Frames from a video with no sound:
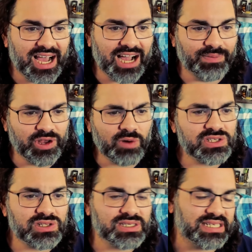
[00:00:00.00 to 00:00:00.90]
It
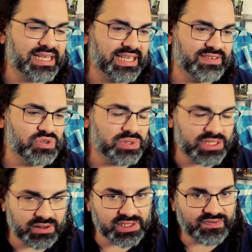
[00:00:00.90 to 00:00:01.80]
almost looks like it gives you a
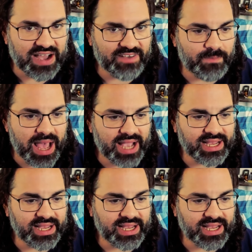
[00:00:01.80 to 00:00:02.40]
Series 5 pack